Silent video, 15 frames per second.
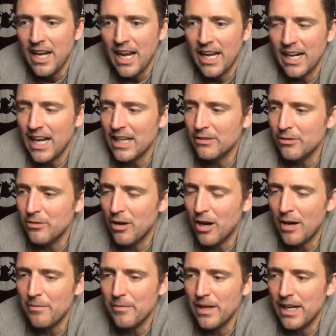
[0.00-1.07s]
and I grew
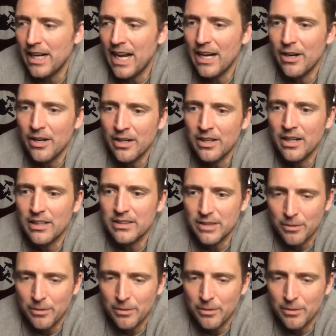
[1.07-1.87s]
up and I heard